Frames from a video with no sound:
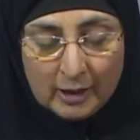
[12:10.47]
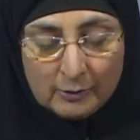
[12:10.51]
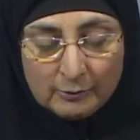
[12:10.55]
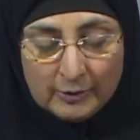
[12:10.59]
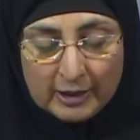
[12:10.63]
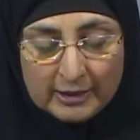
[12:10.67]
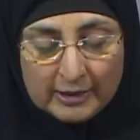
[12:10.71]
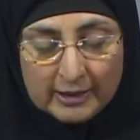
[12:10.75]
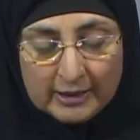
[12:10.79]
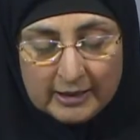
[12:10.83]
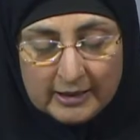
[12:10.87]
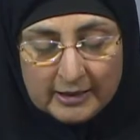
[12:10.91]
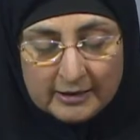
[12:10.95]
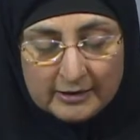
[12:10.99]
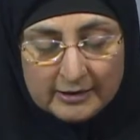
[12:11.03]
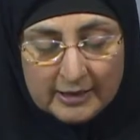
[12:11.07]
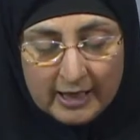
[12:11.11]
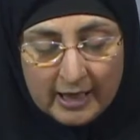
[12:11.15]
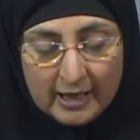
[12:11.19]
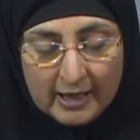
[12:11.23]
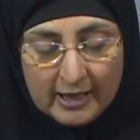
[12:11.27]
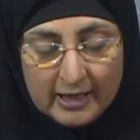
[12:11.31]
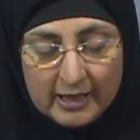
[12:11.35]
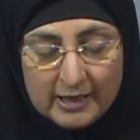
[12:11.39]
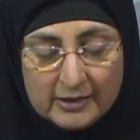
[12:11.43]
whether he
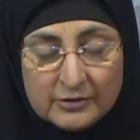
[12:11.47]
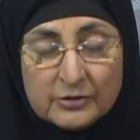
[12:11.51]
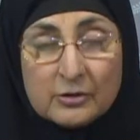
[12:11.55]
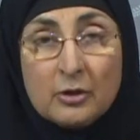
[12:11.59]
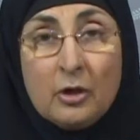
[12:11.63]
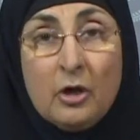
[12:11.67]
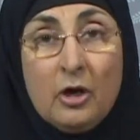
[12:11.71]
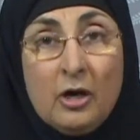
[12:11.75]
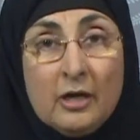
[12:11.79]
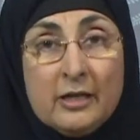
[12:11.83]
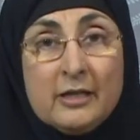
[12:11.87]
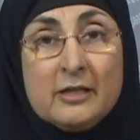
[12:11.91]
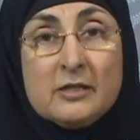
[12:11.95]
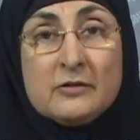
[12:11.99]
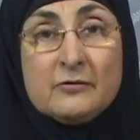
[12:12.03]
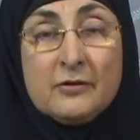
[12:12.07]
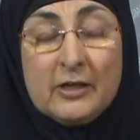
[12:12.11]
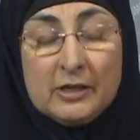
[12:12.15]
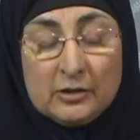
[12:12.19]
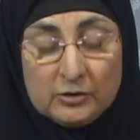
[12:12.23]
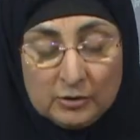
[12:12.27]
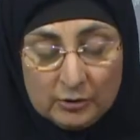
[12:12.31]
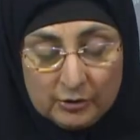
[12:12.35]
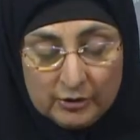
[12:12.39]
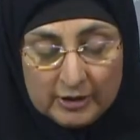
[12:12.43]
dies or is
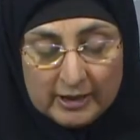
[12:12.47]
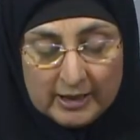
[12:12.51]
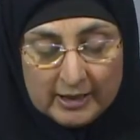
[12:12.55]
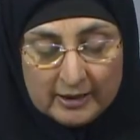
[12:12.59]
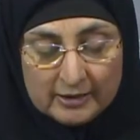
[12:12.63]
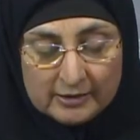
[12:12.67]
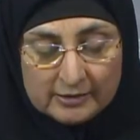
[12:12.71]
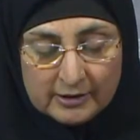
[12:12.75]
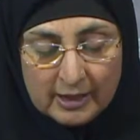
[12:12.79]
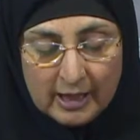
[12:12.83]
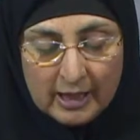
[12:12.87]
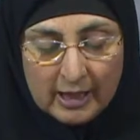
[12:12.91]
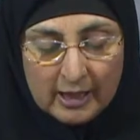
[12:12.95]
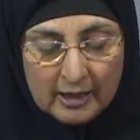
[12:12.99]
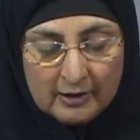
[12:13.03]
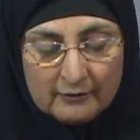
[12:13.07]
victorious,